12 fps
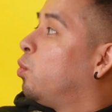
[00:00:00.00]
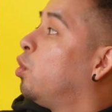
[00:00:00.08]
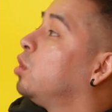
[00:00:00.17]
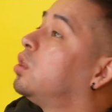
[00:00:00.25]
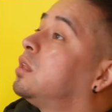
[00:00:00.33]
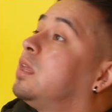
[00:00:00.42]

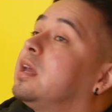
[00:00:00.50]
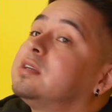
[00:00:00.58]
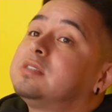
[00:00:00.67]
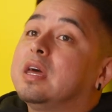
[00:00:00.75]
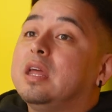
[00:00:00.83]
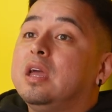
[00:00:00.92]
Well, the thing
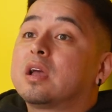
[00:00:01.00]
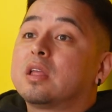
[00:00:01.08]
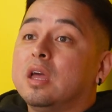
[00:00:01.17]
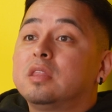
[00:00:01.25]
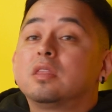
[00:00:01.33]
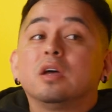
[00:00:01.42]
is that
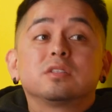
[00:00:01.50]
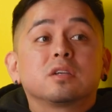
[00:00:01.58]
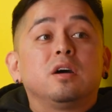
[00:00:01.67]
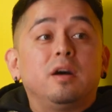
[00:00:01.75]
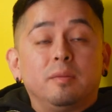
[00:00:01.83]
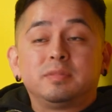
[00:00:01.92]
it does
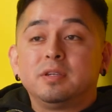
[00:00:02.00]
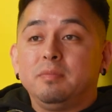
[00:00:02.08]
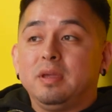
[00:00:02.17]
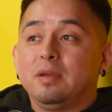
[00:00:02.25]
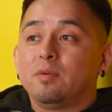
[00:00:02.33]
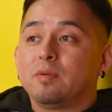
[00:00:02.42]
come to
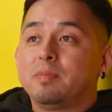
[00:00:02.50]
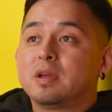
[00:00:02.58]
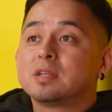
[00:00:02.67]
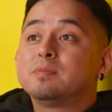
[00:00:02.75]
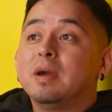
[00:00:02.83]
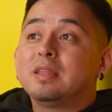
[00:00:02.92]
me
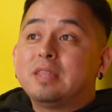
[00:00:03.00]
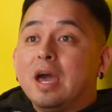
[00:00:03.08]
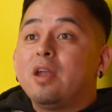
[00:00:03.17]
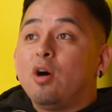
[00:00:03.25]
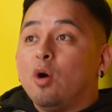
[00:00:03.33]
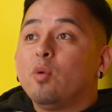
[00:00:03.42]
because my
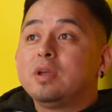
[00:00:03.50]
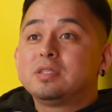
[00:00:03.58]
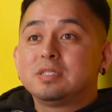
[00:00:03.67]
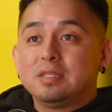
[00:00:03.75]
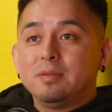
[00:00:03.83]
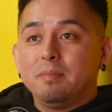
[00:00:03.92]
dad
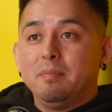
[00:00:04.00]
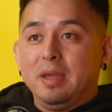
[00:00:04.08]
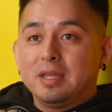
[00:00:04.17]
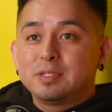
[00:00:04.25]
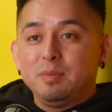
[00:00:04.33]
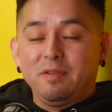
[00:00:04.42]
always
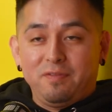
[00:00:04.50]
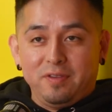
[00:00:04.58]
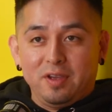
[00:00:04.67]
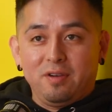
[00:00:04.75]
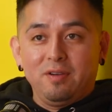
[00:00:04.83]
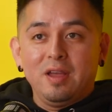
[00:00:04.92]
makes me
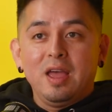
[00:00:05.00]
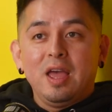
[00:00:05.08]
feel